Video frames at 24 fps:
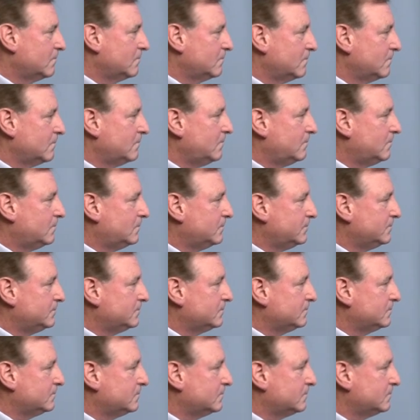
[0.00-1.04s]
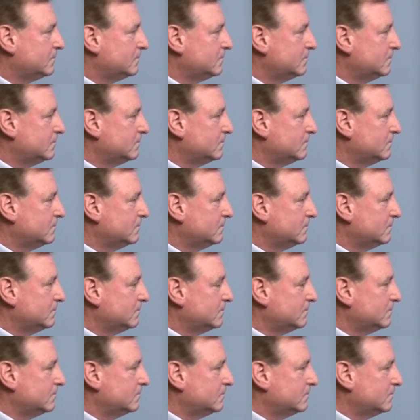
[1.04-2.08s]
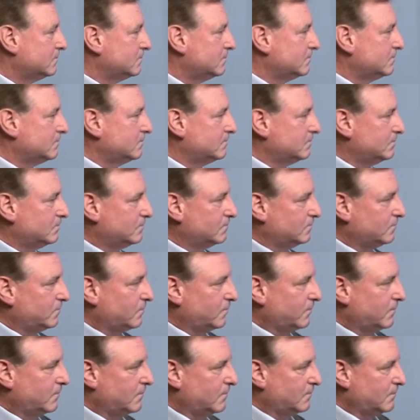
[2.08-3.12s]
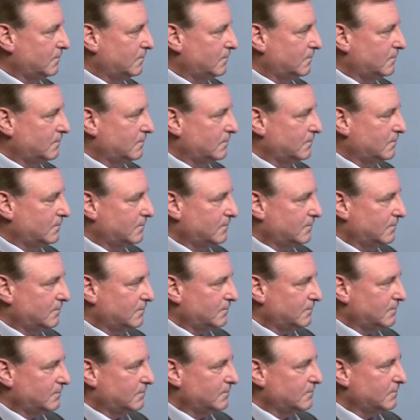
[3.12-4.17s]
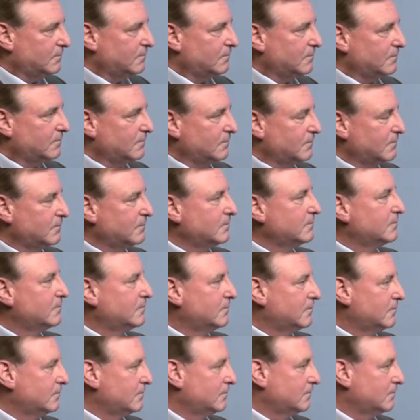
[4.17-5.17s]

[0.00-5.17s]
The person shown says nothing.